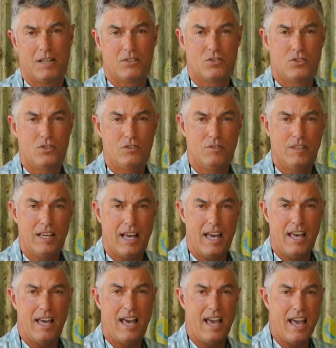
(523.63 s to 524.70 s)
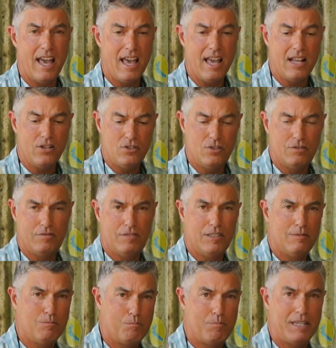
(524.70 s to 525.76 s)
That's UVA and
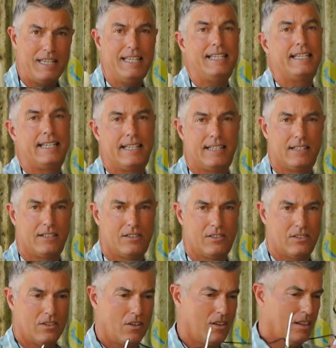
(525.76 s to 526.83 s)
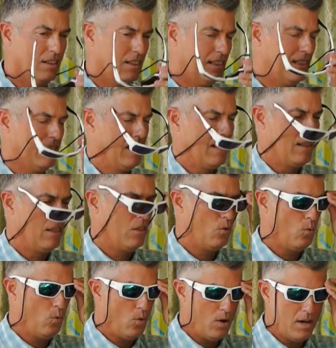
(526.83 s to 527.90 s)
UVB. So the
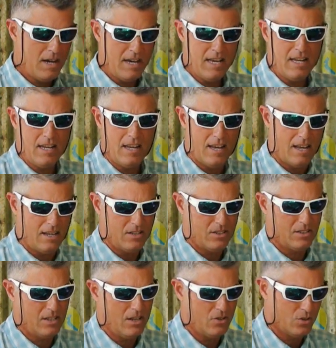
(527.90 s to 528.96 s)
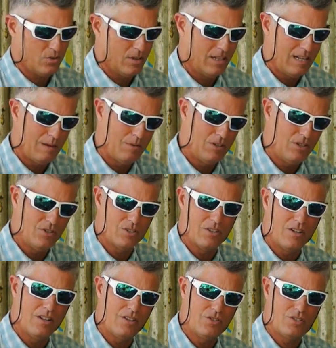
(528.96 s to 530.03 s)
one sunscreen I've been using
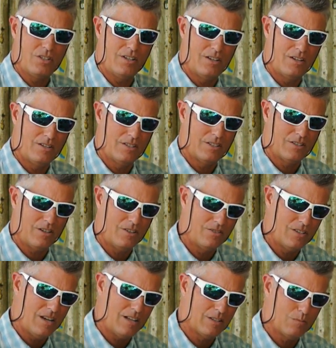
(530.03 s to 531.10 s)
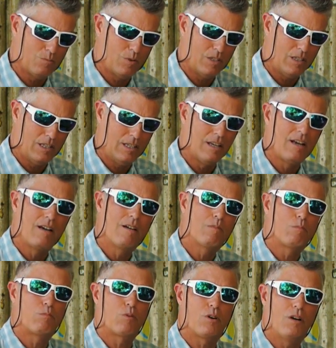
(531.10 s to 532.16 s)
all these years turns out to be
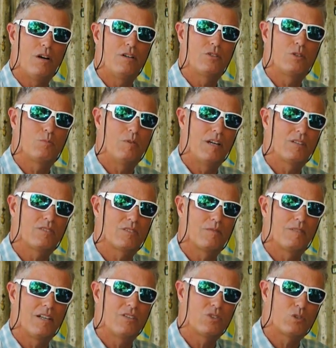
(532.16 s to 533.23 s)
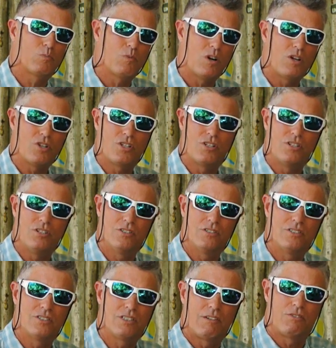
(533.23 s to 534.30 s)
broad spectrum. That's
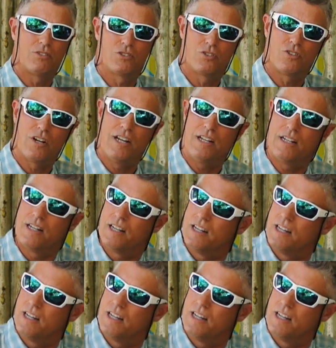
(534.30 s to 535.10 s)
SmartShield. This stuff is great.